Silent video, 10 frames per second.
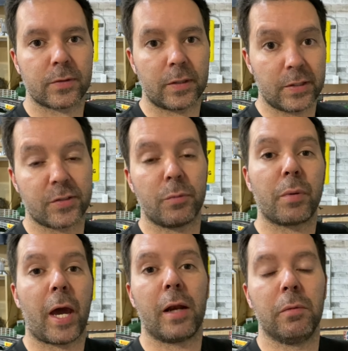it's
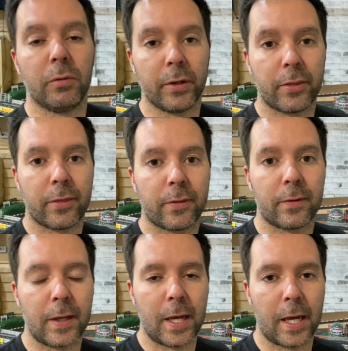compatible with.
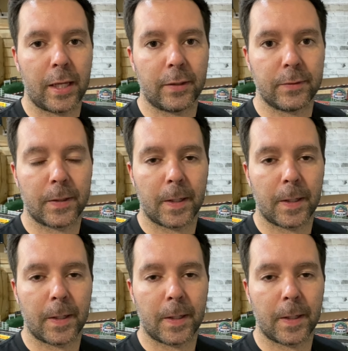And